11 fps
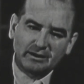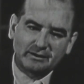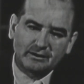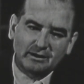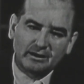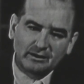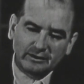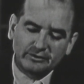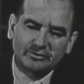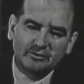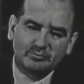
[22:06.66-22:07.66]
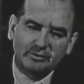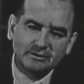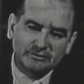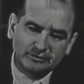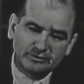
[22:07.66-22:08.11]
I think a lynching
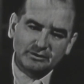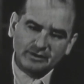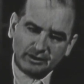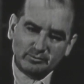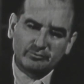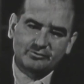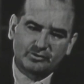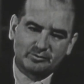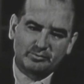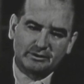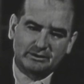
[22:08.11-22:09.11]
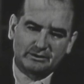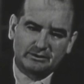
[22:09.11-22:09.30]
bee is a good name for it, Bill.